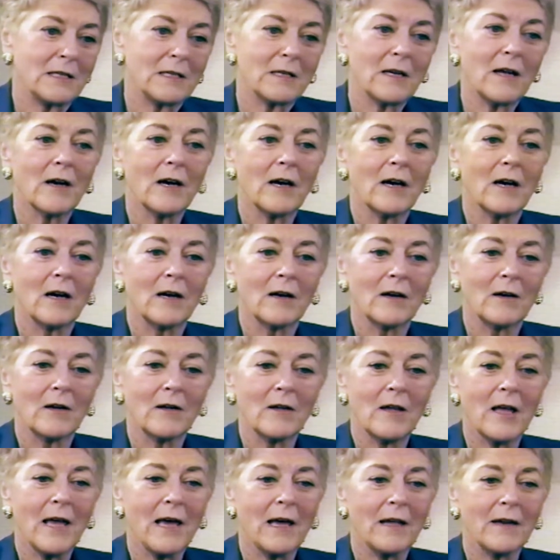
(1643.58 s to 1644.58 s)
Uh,
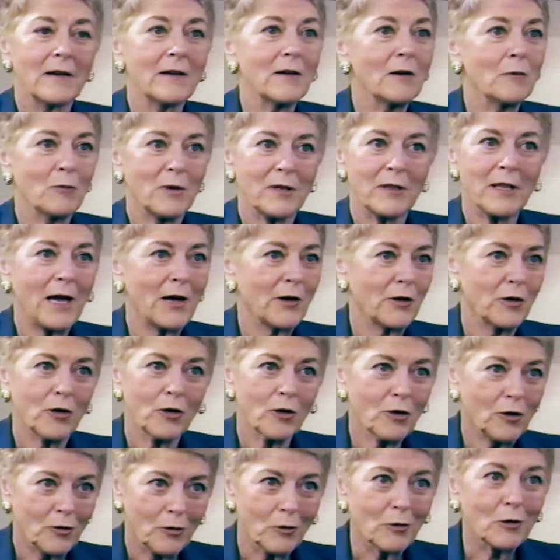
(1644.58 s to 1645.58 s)
and without
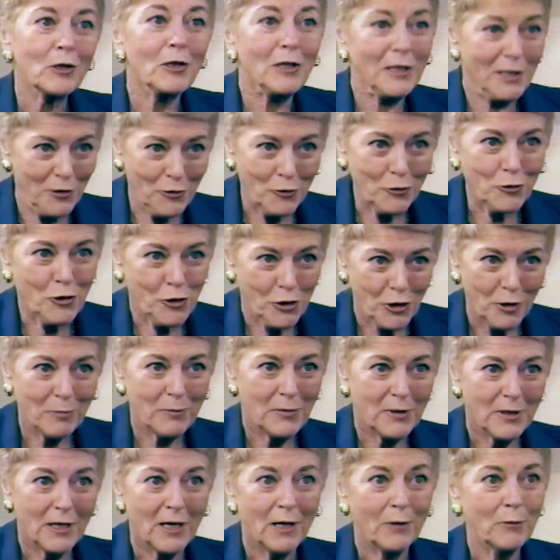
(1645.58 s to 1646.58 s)
her leadership,
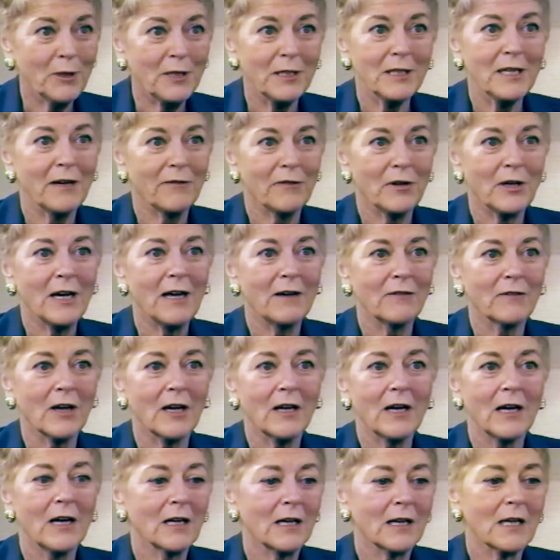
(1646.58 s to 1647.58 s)
I would never have
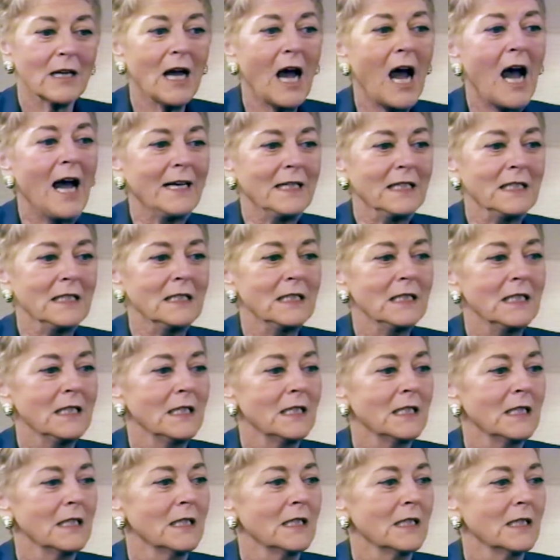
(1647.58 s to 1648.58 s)
gotten
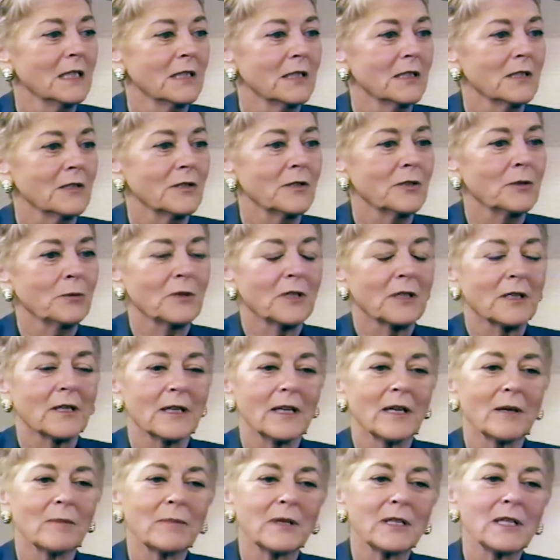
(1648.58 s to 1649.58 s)
to where I
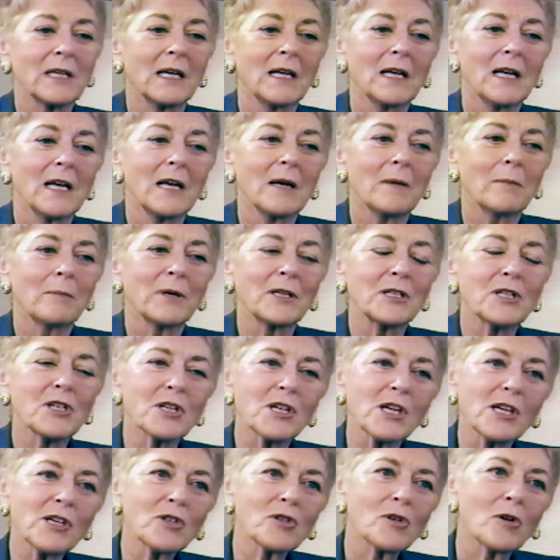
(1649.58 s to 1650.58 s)
am. But but
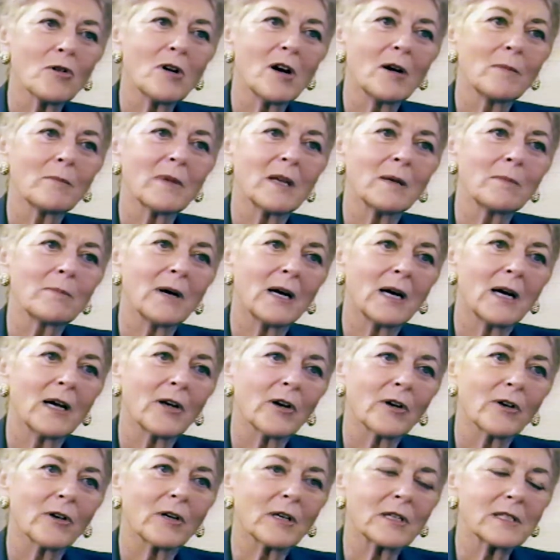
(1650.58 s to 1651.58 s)
she taught me
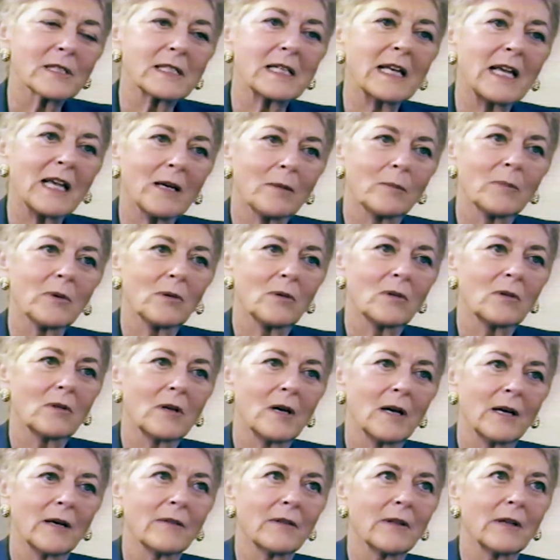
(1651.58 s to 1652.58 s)
by her example,
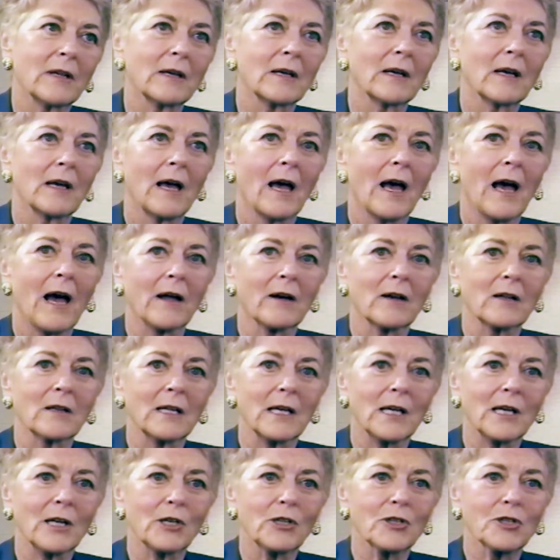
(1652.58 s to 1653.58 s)
I think, how to
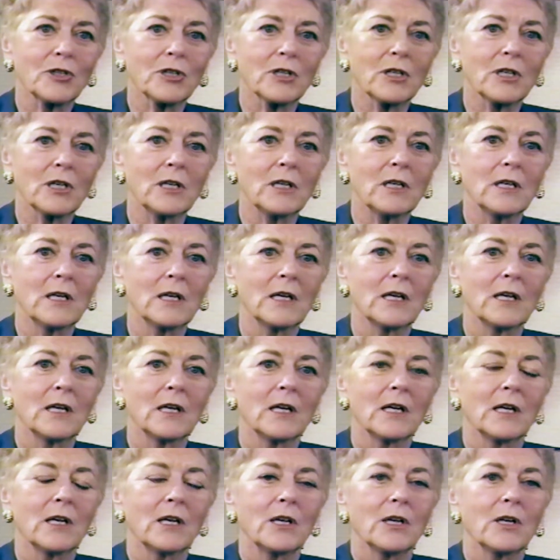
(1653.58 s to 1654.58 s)
lead. She
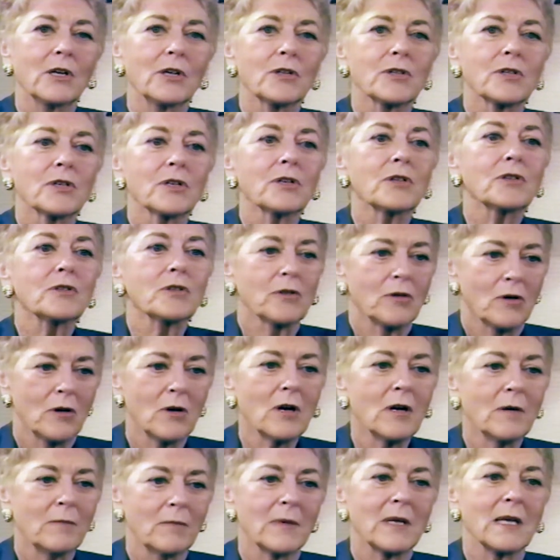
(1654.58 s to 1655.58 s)
she
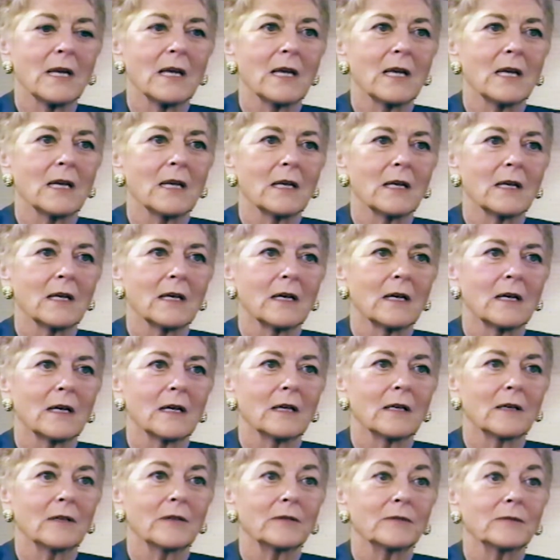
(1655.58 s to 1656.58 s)
taught me
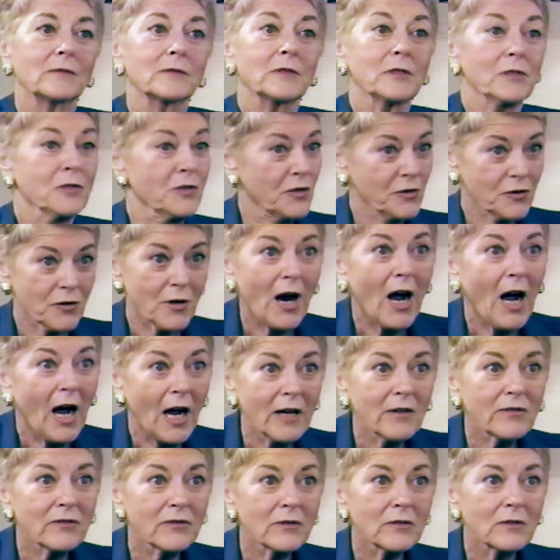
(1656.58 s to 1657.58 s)
um, to
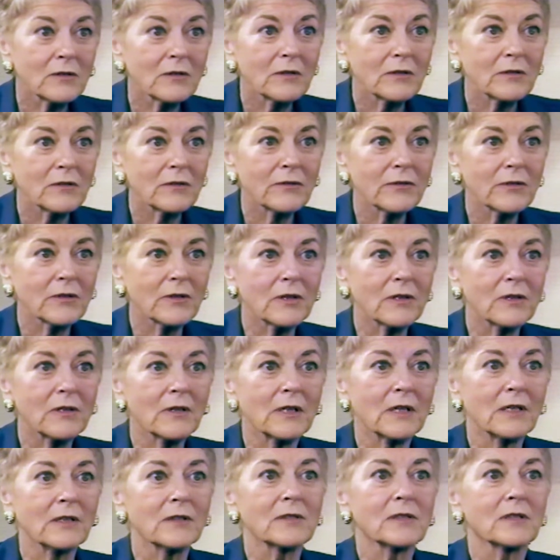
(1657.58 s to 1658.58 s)
strive for the
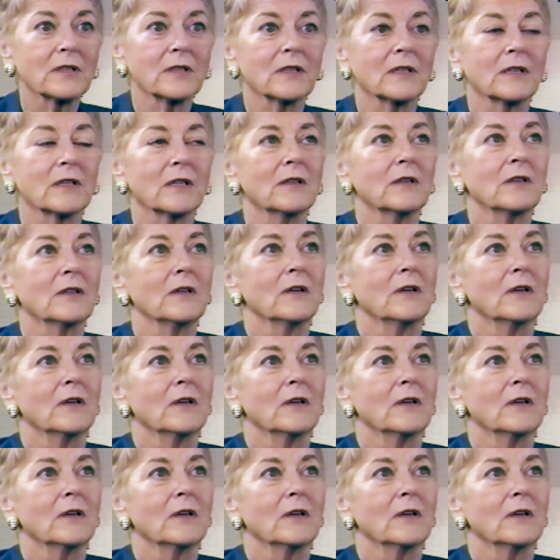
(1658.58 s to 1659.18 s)
things that I